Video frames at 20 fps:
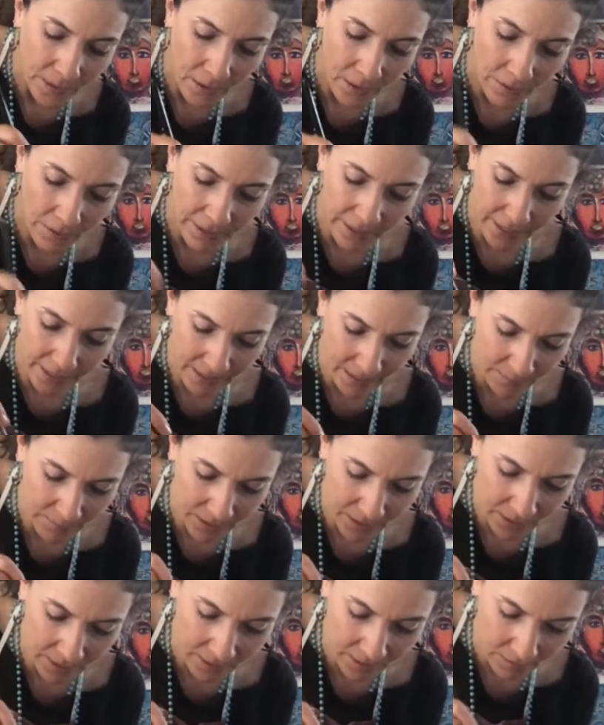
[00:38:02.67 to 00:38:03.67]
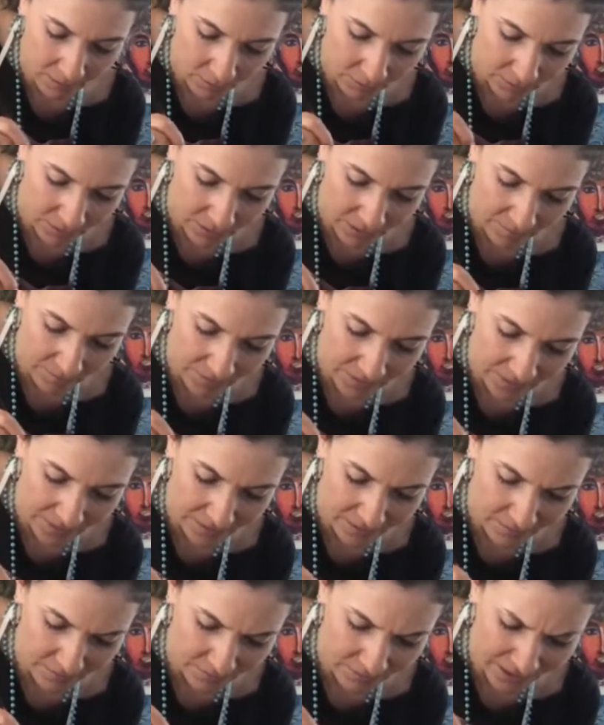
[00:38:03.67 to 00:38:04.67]
Okay, and I'm not gonna hold it up
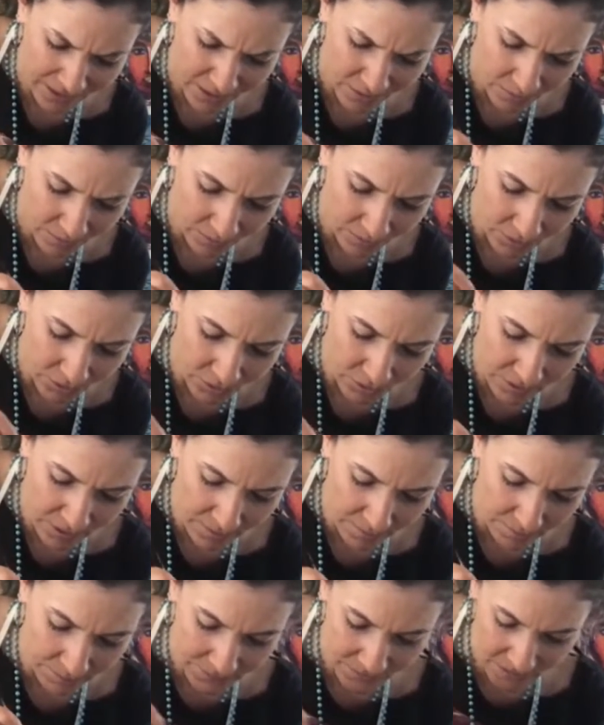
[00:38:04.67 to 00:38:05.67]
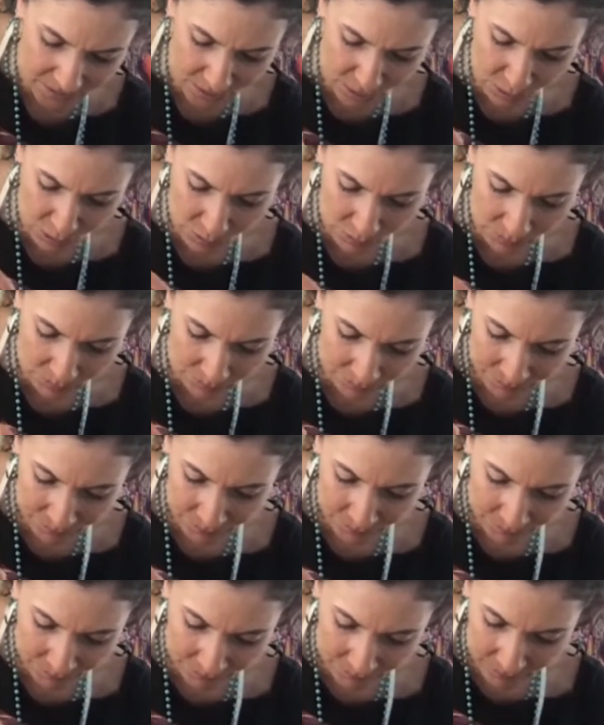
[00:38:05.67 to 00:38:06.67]
because I know it'll drip. So
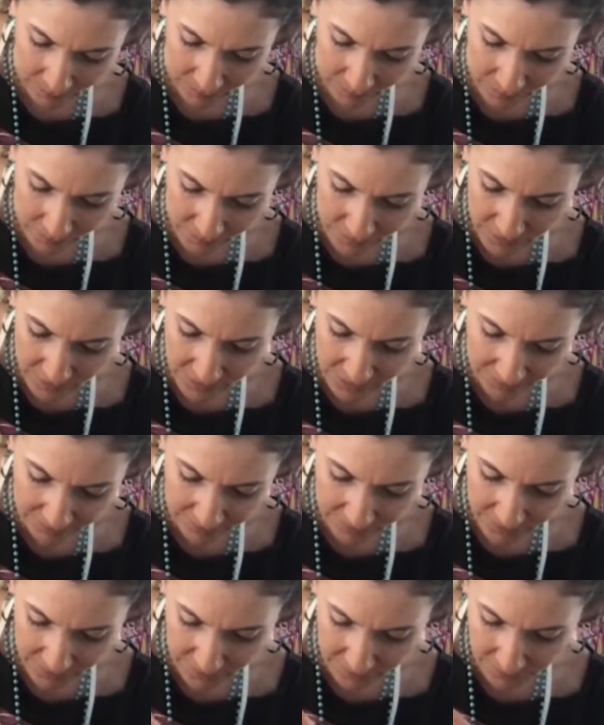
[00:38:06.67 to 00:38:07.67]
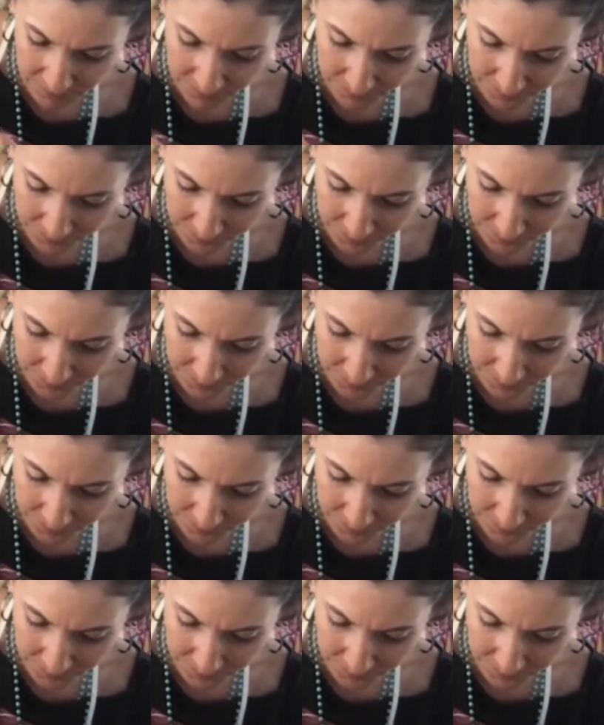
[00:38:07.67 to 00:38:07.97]
I'll just have to.